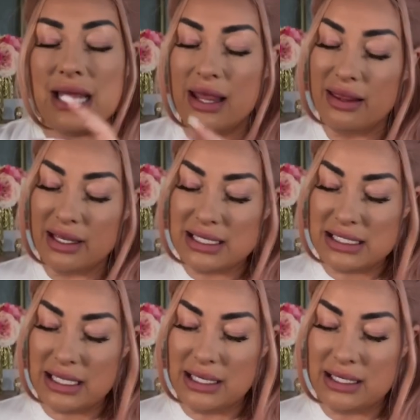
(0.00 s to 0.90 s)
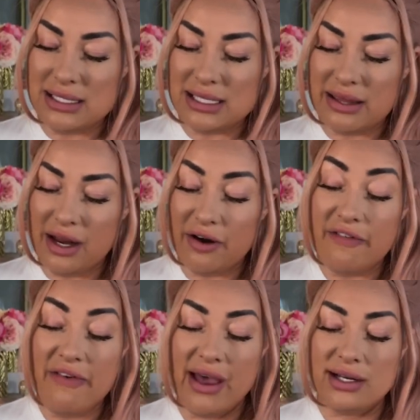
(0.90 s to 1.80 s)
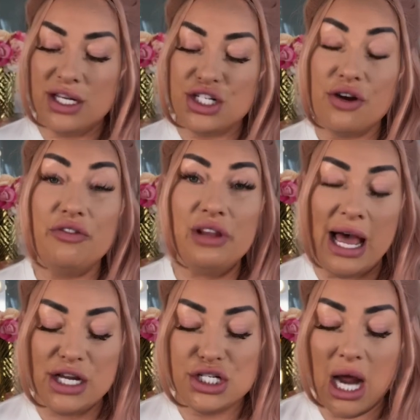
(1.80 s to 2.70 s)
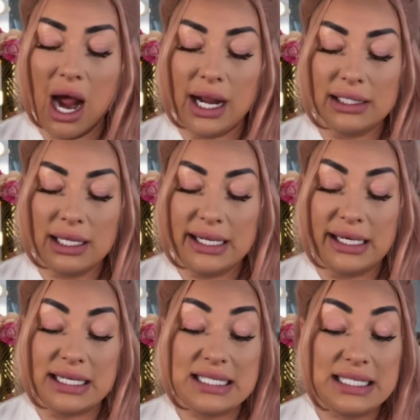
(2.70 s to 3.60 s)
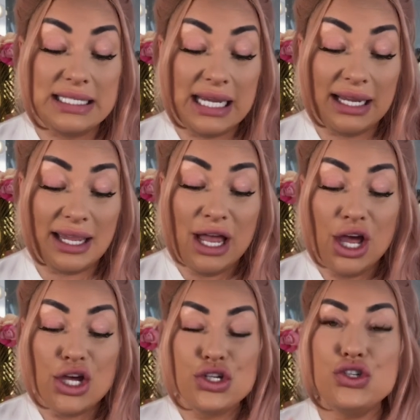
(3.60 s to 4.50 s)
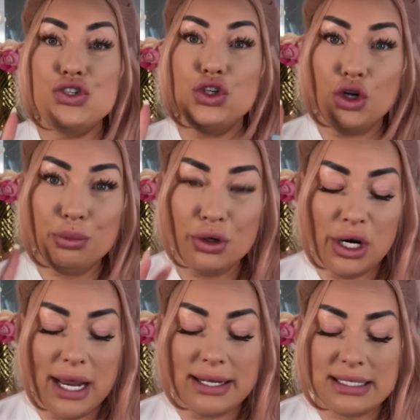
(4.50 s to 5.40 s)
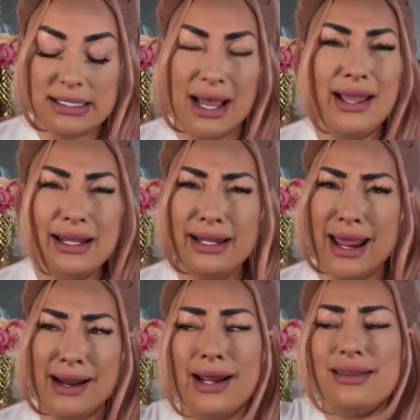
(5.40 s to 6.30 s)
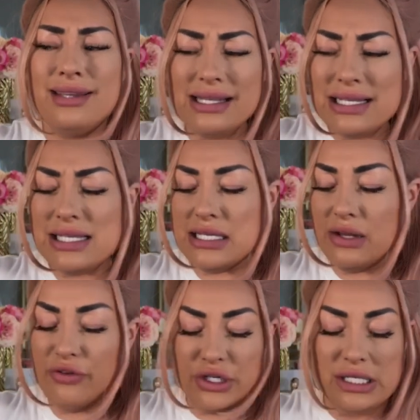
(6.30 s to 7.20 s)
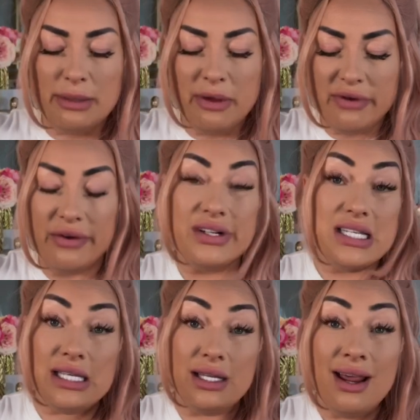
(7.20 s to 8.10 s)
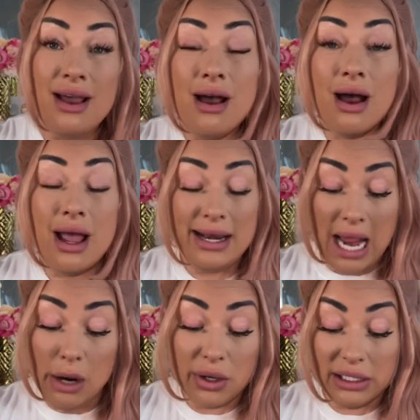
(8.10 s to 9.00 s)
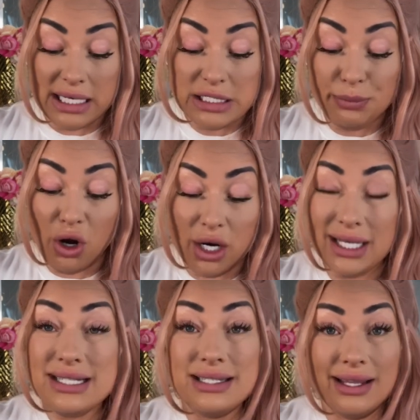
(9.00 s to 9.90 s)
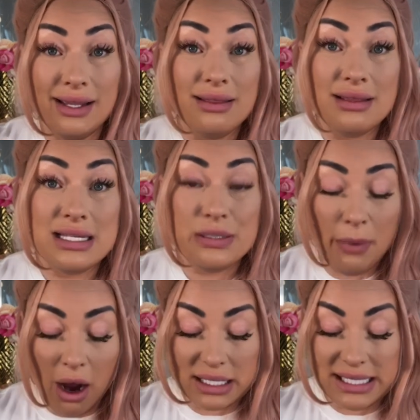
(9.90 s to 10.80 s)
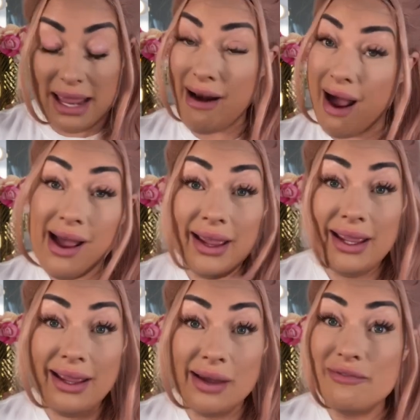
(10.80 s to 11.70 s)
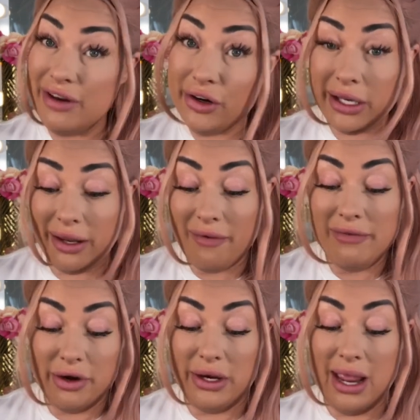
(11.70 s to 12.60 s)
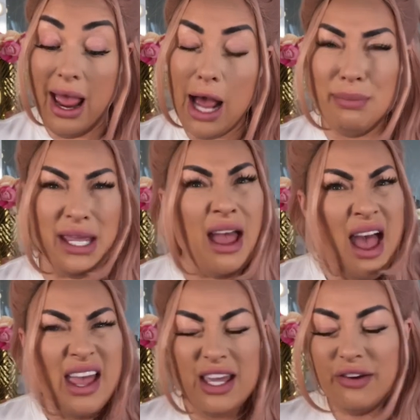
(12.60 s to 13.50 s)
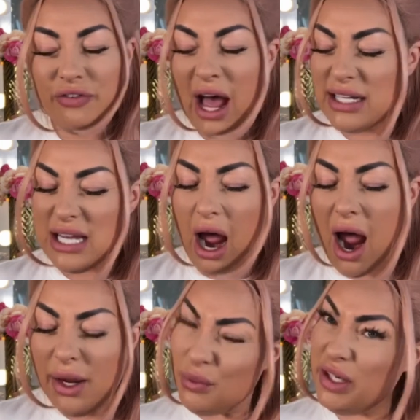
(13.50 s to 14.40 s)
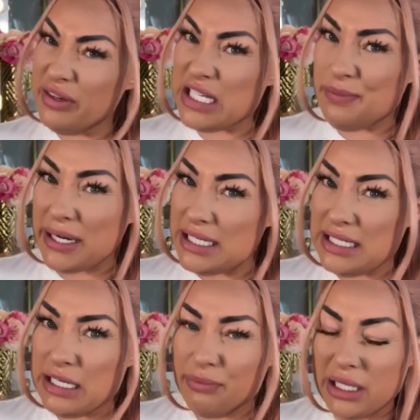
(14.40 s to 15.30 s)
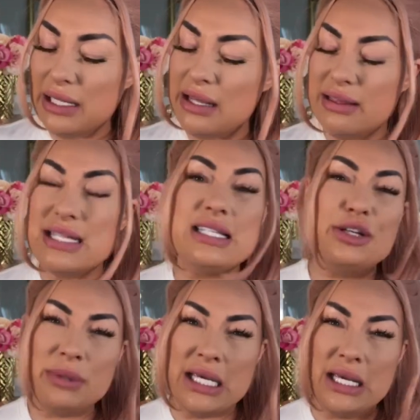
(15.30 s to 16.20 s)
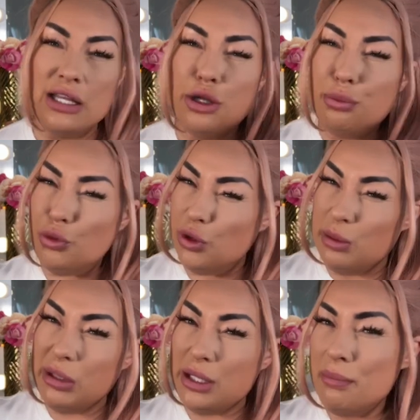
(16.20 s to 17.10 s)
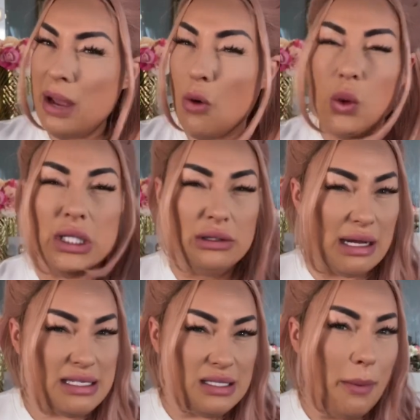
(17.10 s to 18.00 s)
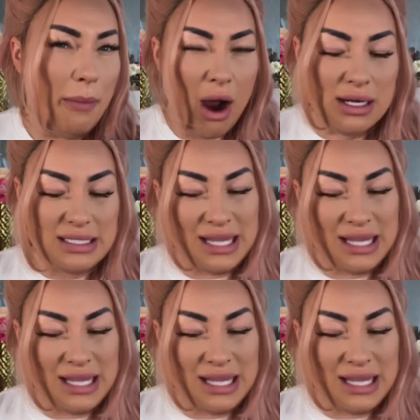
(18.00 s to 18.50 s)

This is their Vanish Flash Highlighting Stick. Super excited, and I think this is the first time I've ever seen an Hourglass product in this box, and I am very, very happy. In fact, I would have expected something like this to be in the premium or luxe box